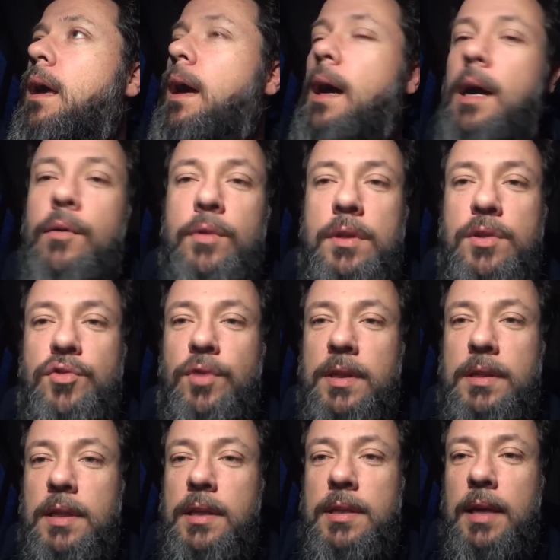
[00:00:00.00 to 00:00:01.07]
I wouldn't
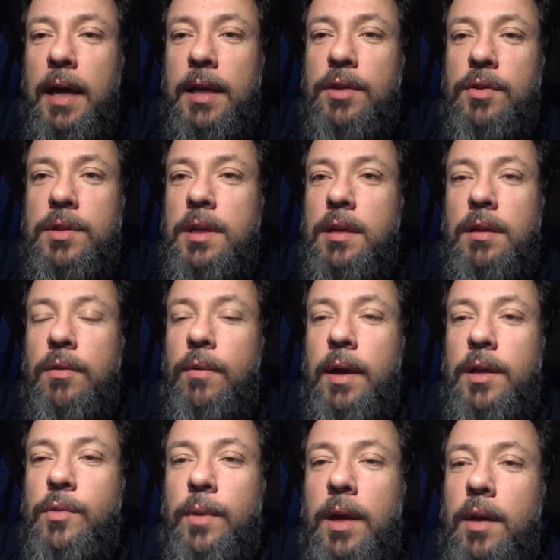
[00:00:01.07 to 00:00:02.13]
trust this guy to sit the
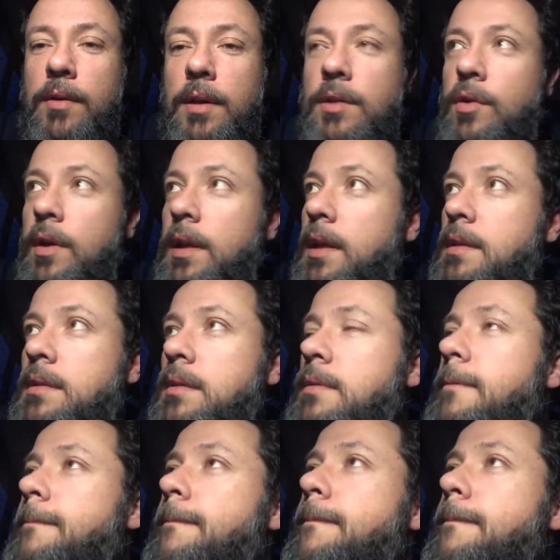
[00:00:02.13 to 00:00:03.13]
right way on the toilets.